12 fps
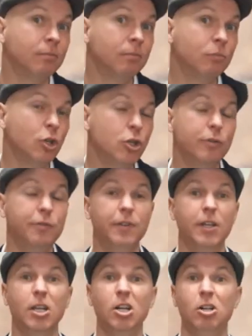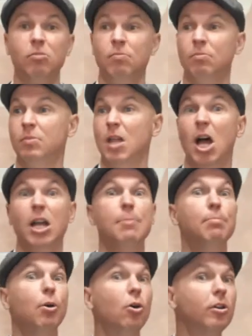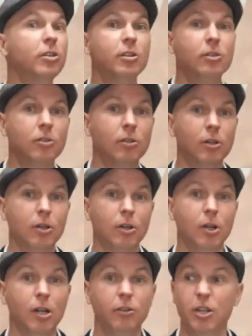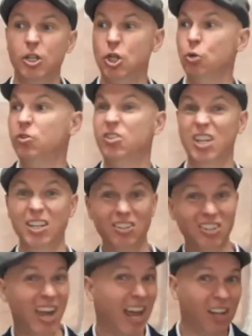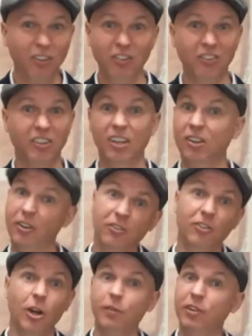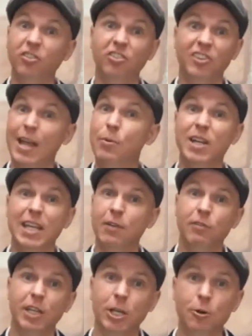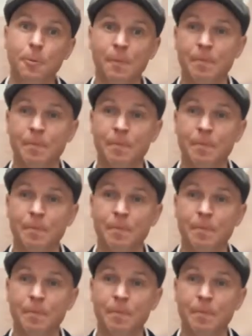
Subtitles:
Did you feel unimportant? Did you detest the service they were giving you?